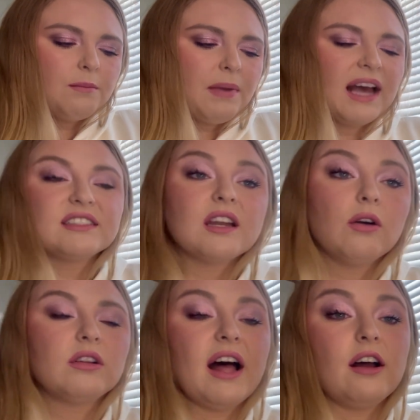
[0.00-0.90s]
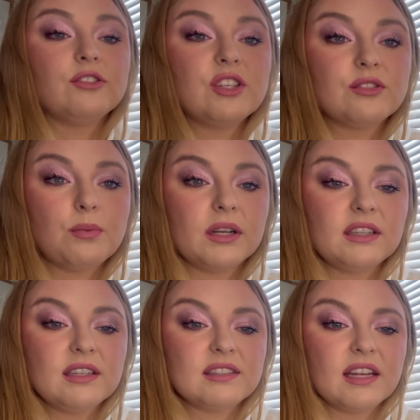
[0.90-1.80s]
Pastel Clouds is one
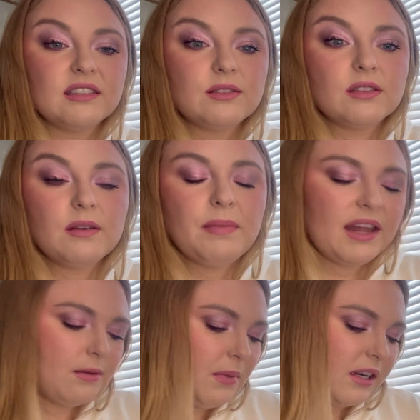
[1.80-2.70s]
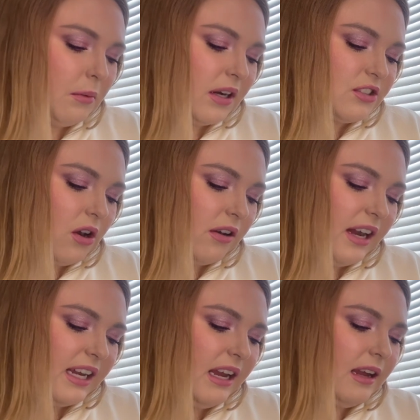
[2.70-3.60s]
of the scents Bath & Body Works
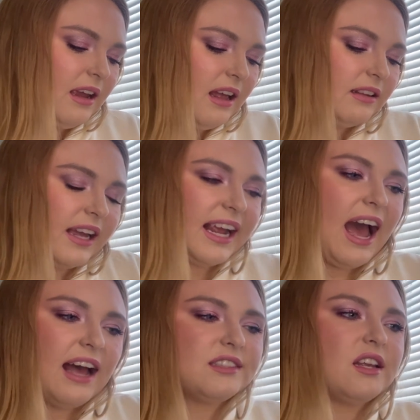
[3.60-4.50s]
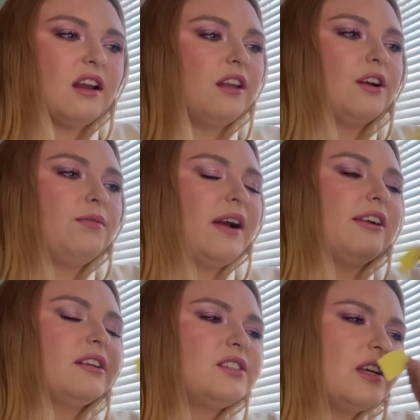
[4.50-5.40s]
already like has in other
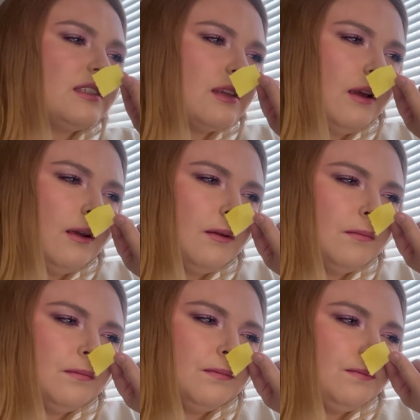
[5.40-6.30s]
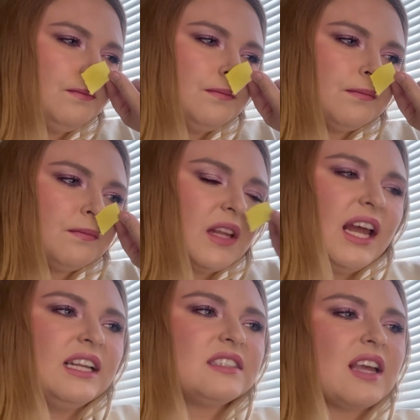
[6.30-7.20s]
fragrances.
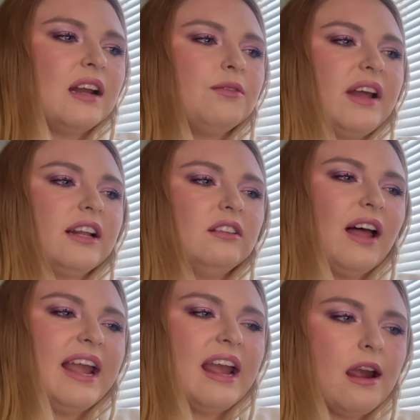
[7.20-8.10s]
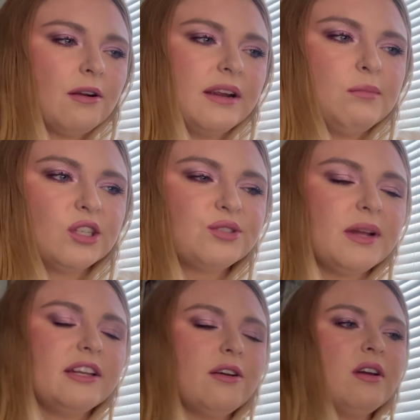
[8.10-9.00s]
And it's kind of like a light, airy
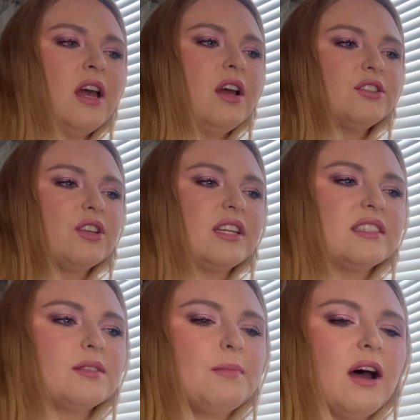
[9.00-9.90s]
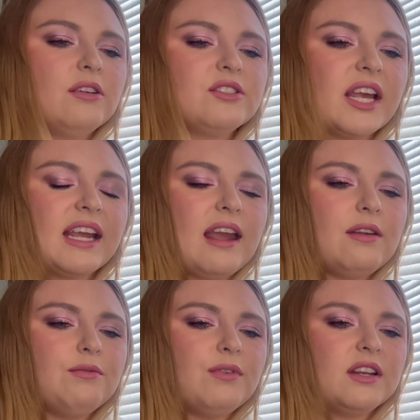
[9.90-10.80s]
marshmallow. So this smells like a
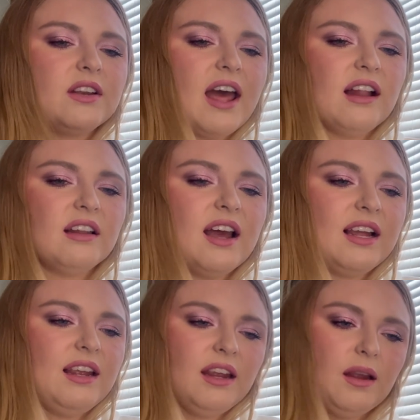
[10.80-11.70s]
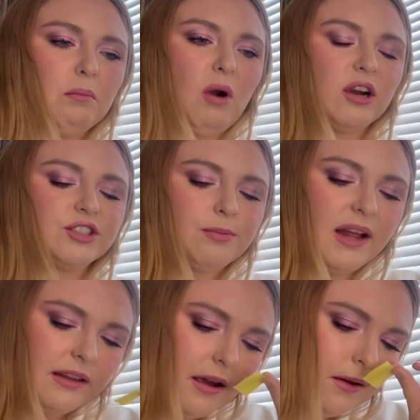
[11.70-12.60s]
vanilla-y
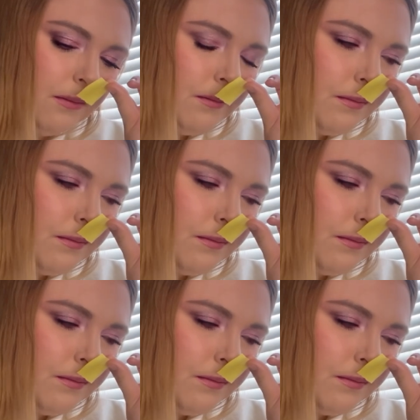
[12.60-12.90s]
marshmallow.